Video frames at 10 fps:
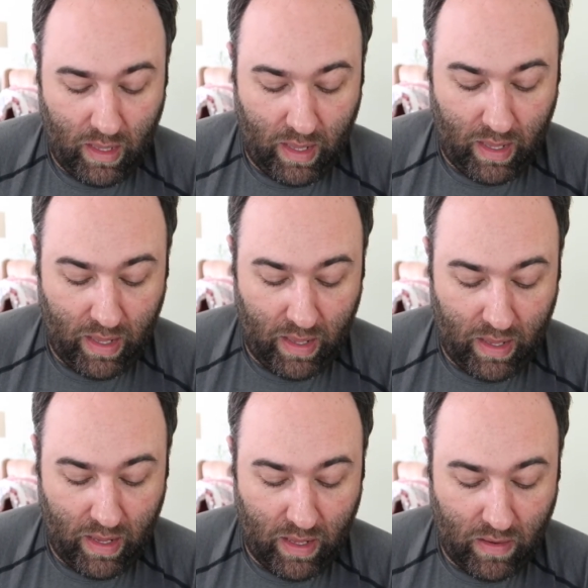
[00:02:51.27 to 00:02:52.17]

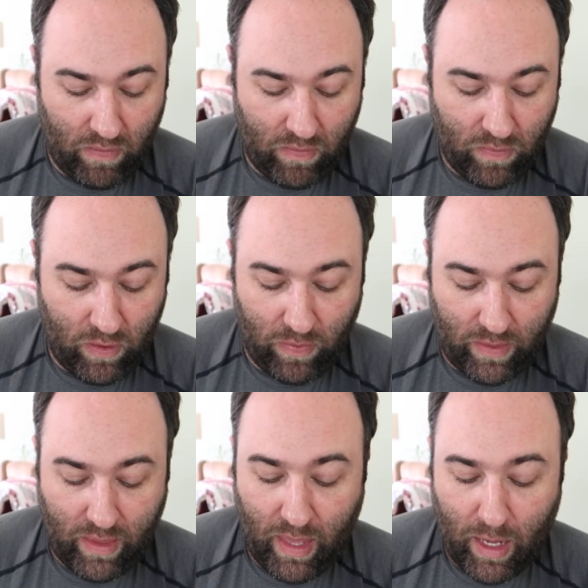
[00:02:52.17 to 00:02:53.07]
and take
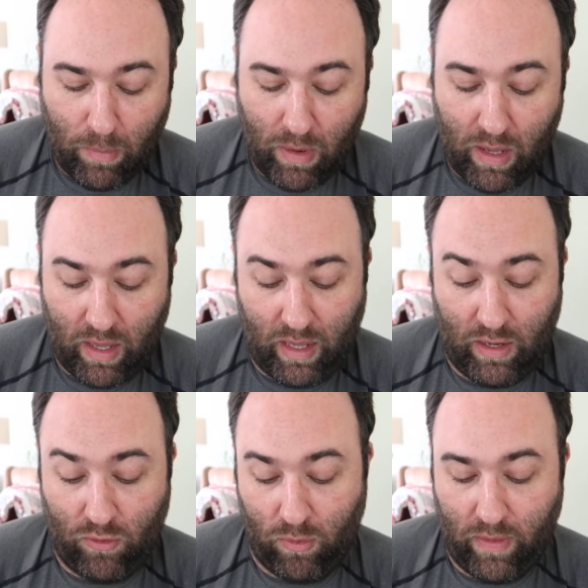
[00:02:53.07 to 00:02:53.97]
the camera and
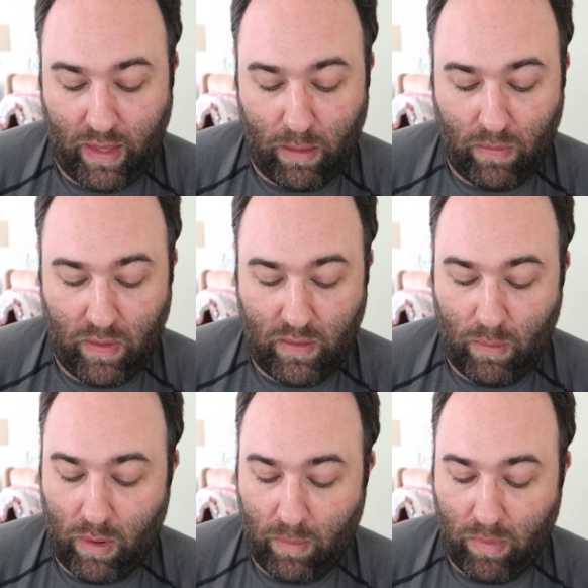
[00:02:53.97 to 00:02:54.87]
destroy the camera. Then
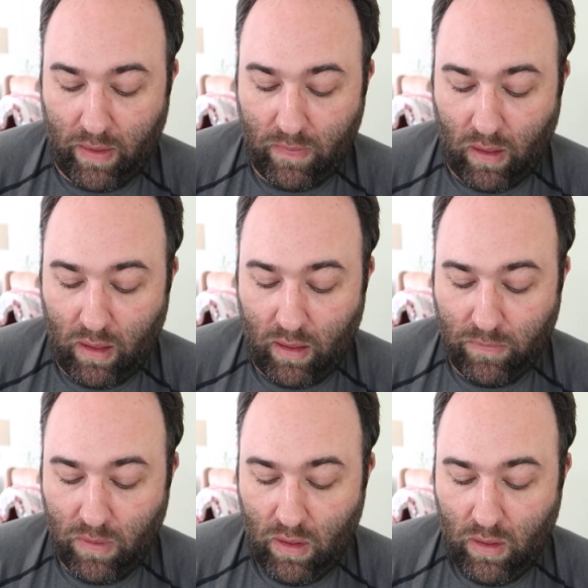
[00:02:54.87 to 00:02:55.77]
T-Rock blasts off.